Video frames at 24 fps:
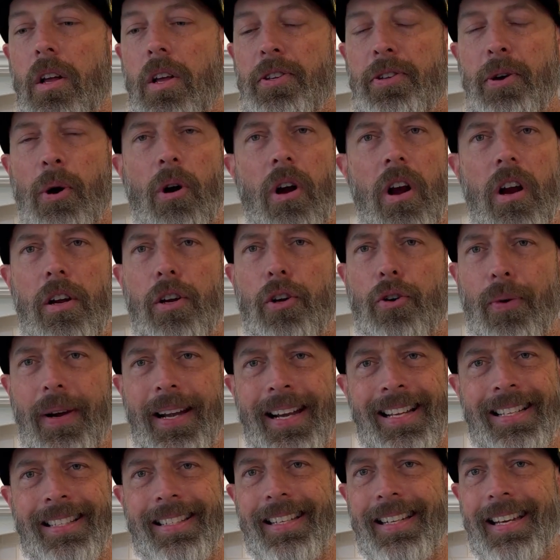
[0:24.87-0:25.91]
So, our
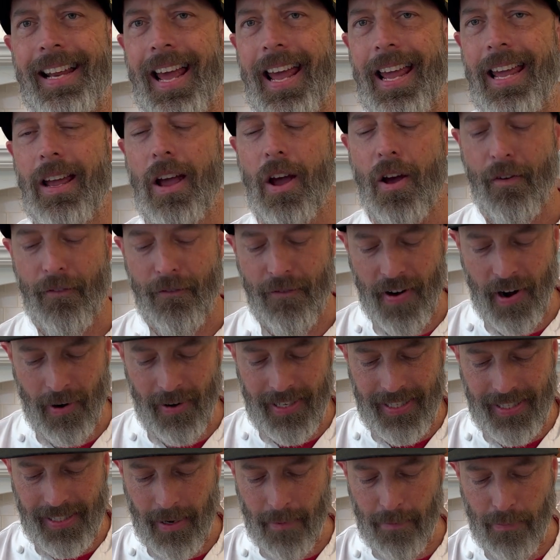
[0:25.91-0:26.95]
ingredients today
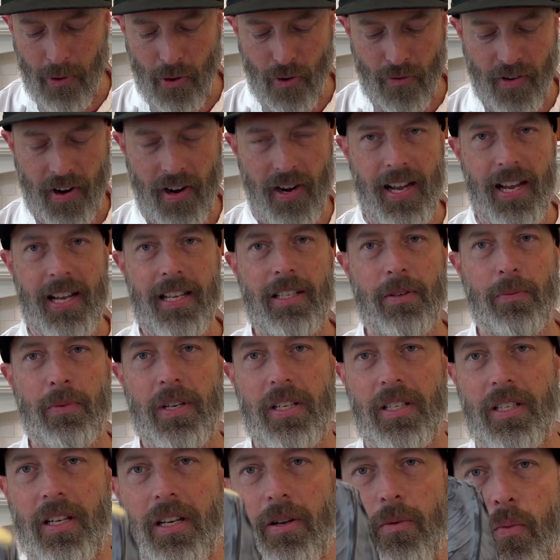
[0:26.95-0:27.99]
very simple, very easy. We
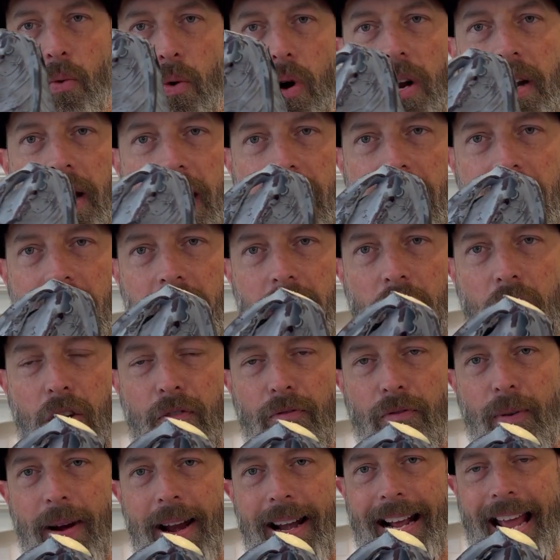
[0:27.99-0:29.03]
just need one head
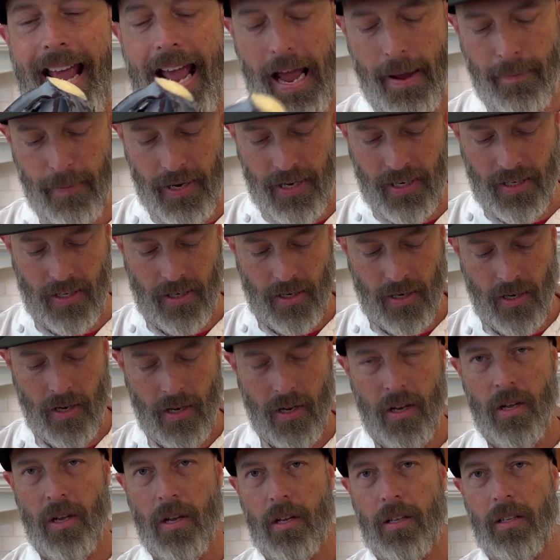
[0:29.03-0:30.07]
of red cabbage
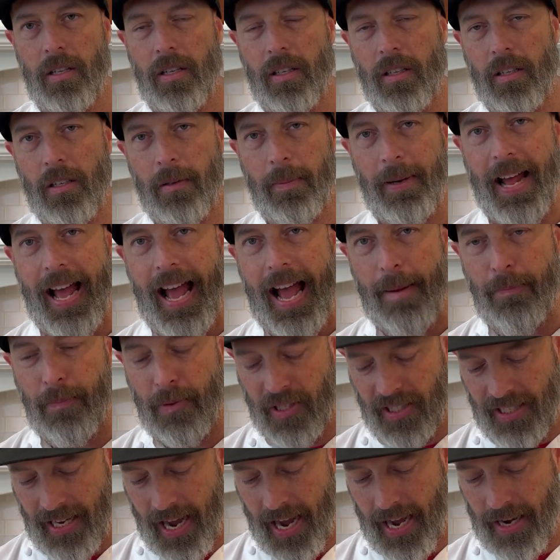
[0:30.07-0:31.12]
Need a little bit of
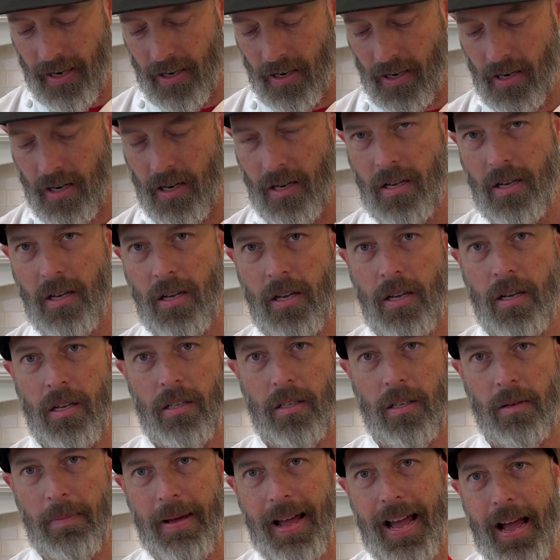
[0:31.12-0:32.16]
apple cider,
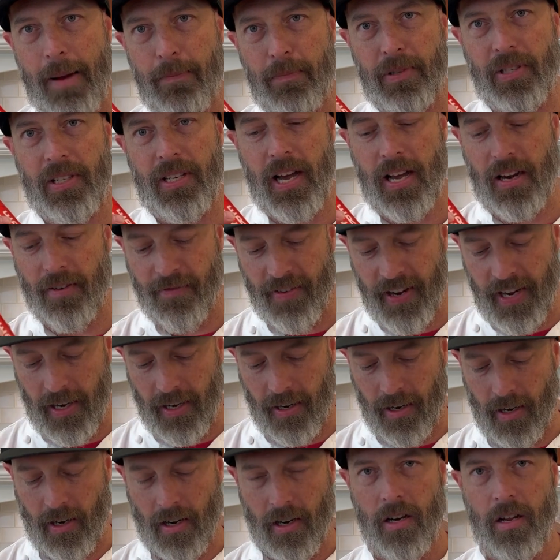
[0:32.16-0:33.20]
some apple cider
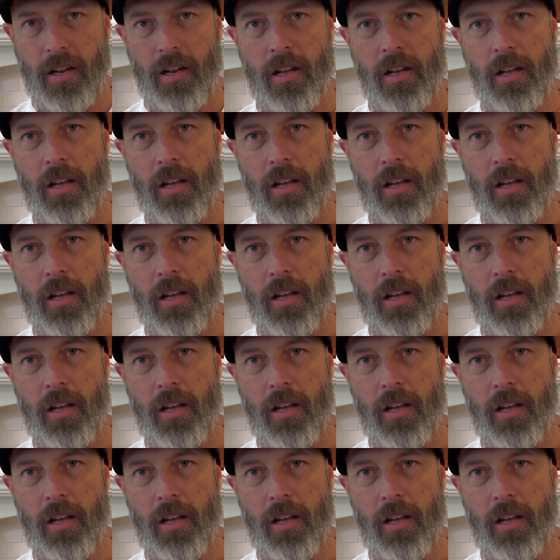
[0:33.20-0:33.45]
vinegar,